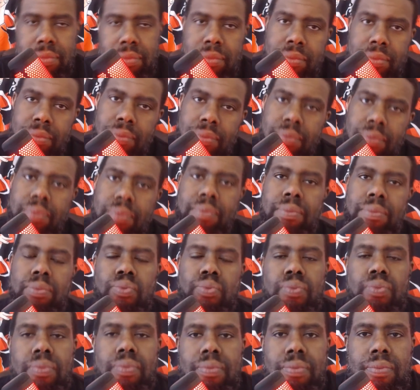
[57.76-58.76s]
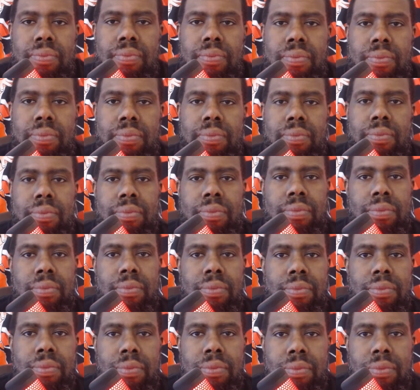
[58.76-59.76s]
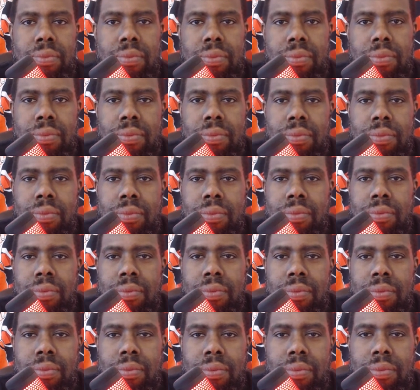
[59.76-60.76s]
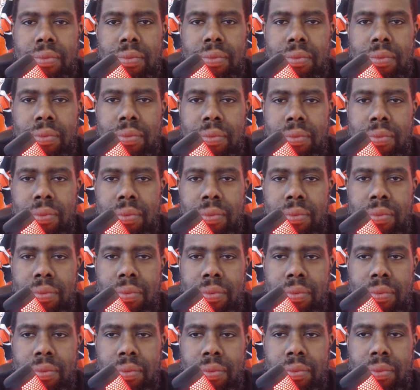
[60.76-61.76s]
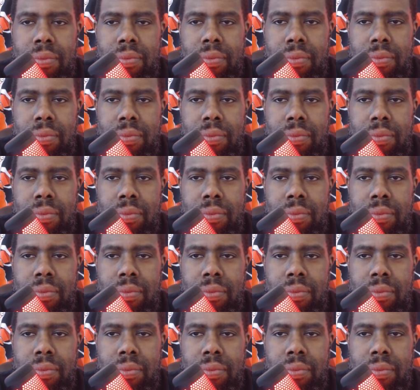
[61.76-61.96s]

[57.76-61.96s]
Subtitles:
(silent)